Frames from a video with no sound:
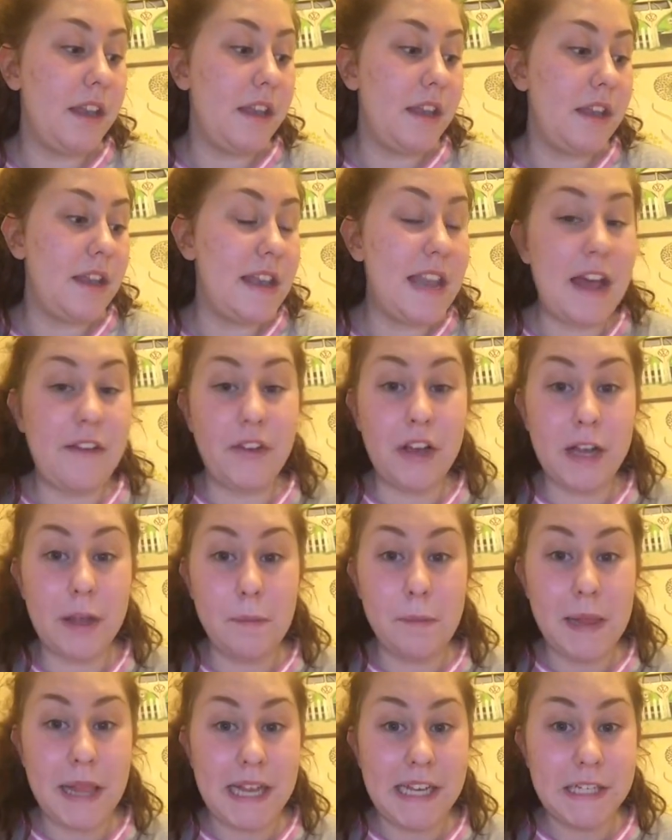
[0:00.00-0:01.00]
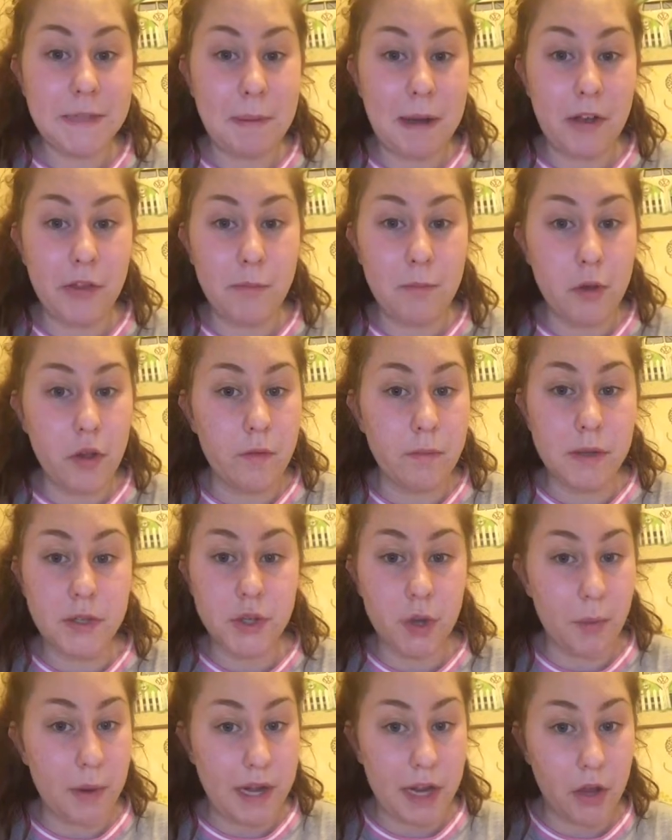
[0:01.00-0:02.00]
never complained about the movements
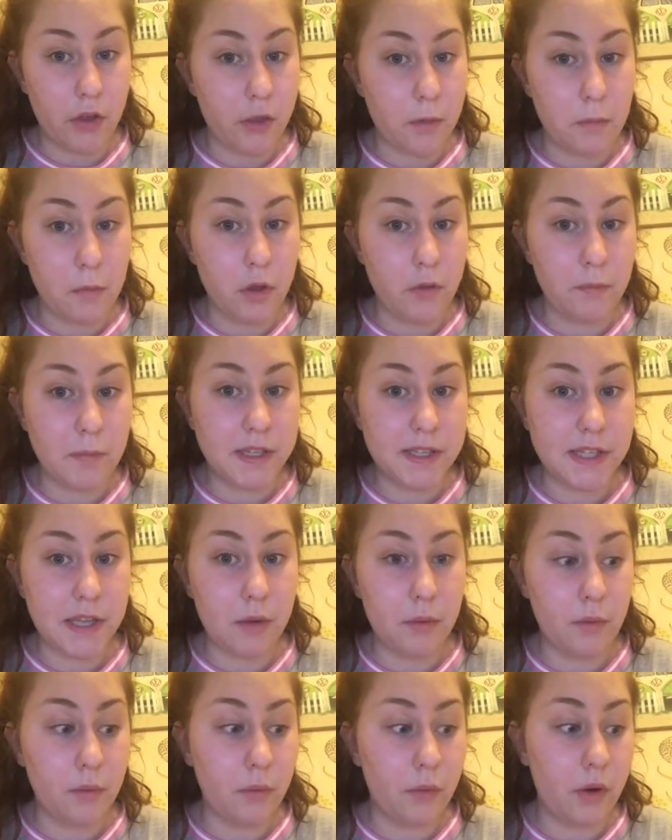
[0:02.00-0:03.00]
or any other movements that